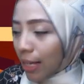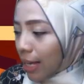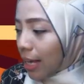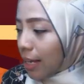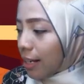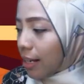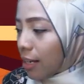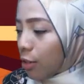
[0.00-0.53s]

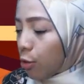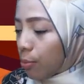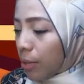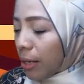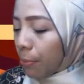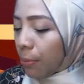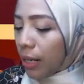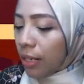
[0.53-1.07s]
And then you
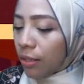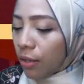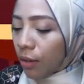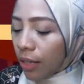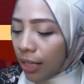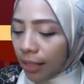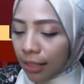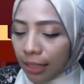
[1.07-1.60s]
might press
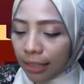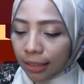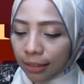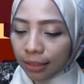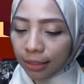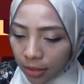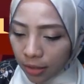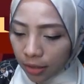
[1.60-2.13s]
your
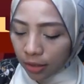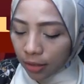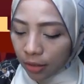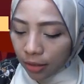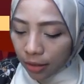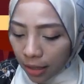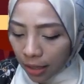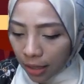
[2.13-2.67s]
calculator.
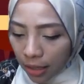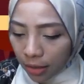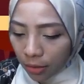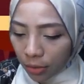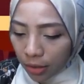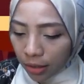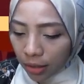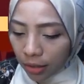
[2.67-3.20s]

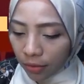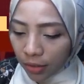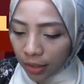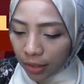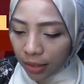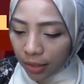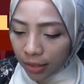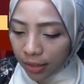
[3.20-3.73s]
Then will give
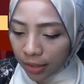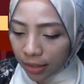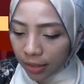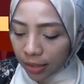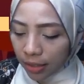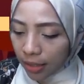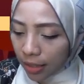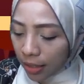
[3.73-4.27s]

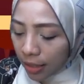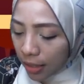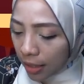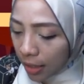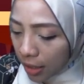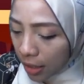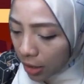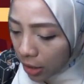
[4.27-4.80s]
us
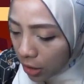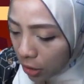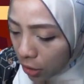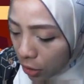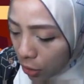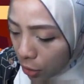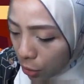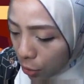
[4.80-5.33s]

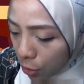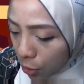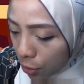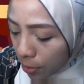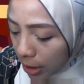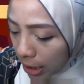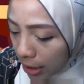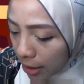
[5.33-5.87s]

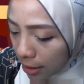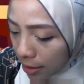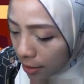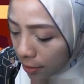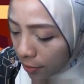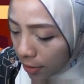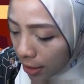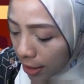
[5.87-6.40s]
u
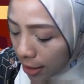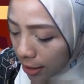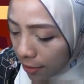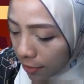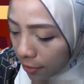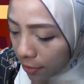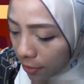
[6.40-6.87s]
minus 5